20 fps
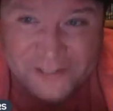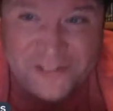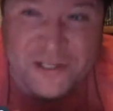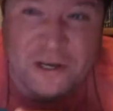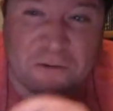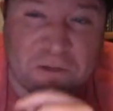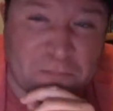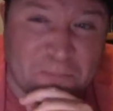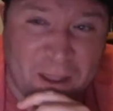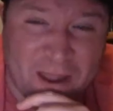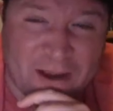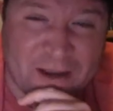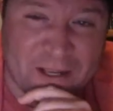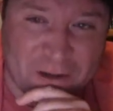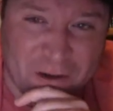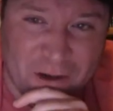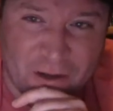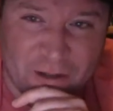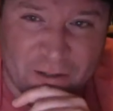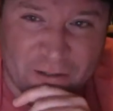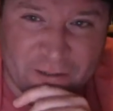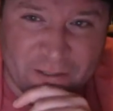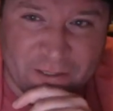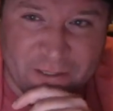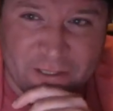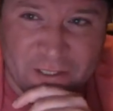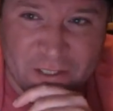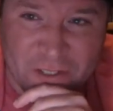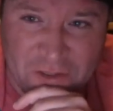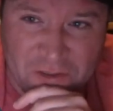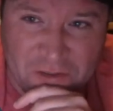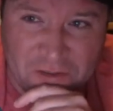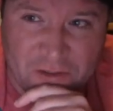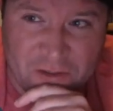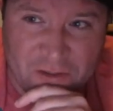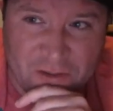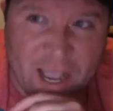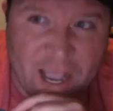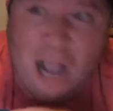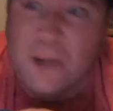So depending on
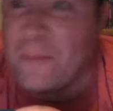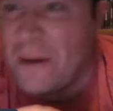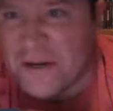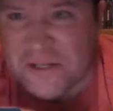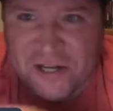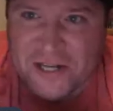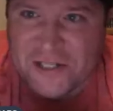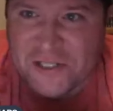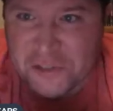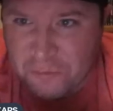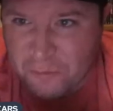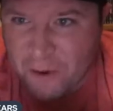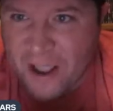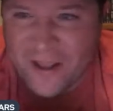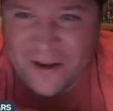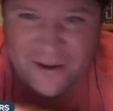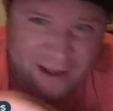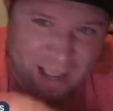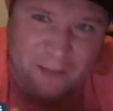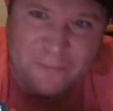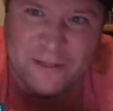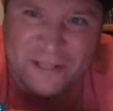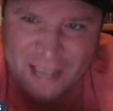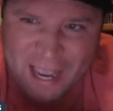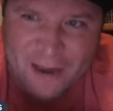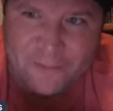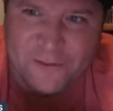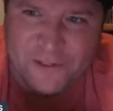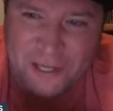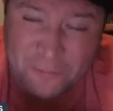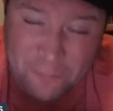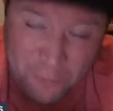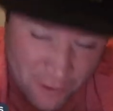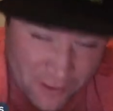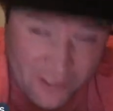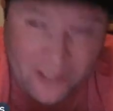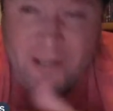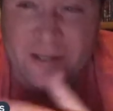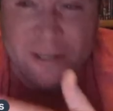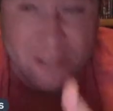how much I sweat and how many hours I
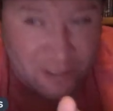work,